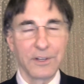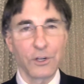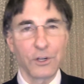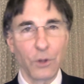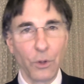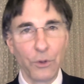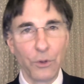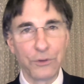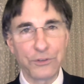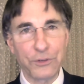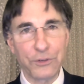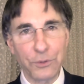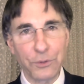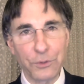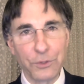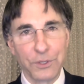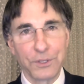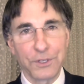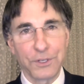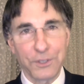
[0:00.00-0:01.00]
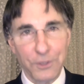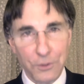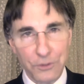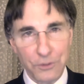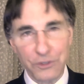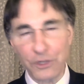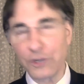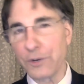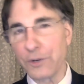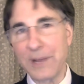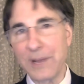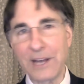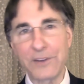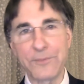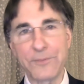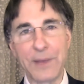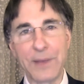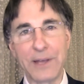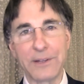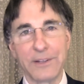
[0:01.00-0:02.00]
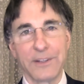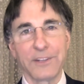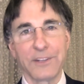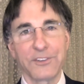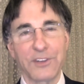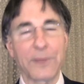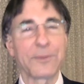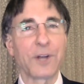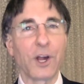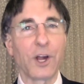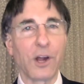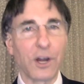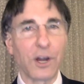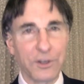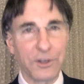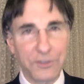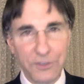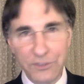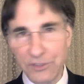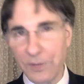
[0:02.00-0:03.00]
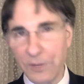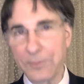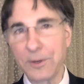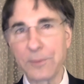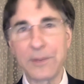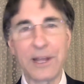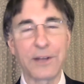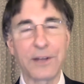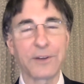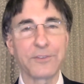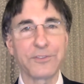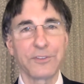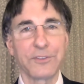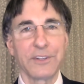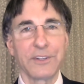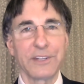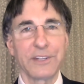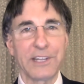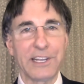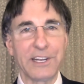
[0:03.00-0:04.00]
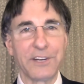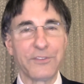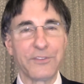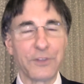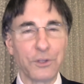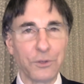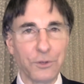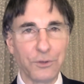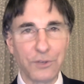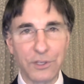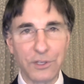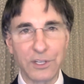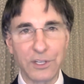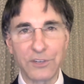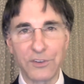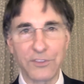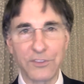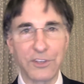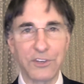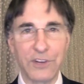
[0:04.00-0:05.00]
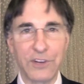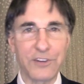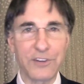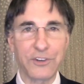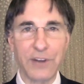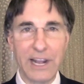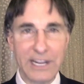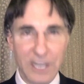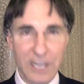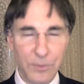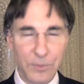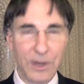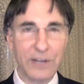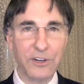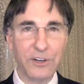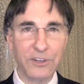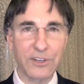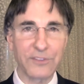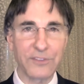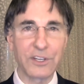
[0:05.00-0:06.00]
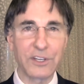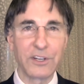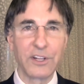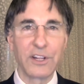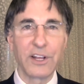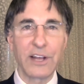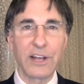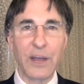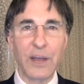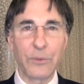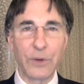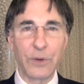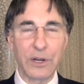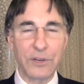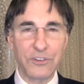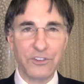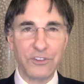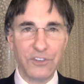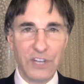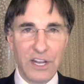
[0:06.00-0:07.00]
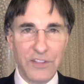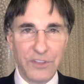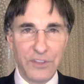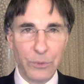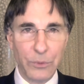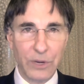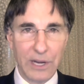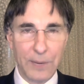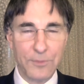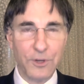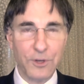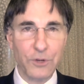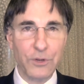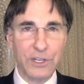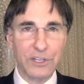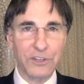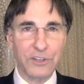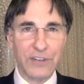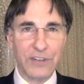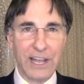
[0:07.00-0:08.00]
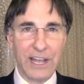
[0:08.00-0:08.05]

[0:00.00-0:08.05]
goals to do a certain amount of seminars and some amount of interviews and things of this nature. I keep records of it. I want to see that what I'm doing is